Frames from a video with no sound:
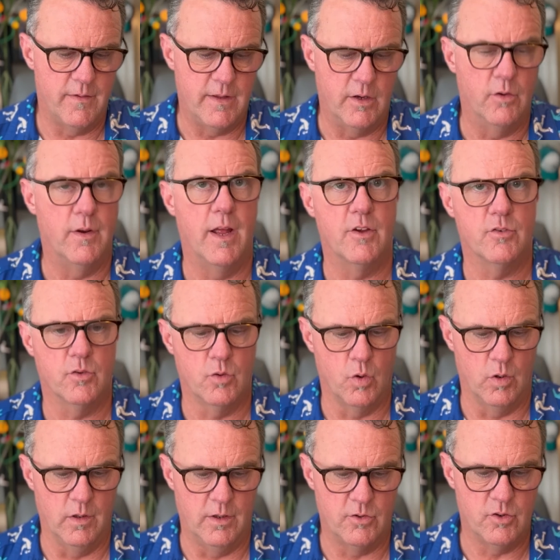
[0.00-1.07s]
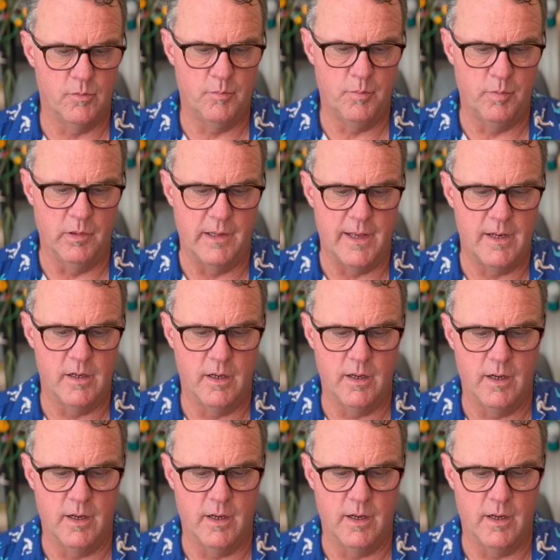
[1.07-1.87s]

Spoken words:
the international coalition, played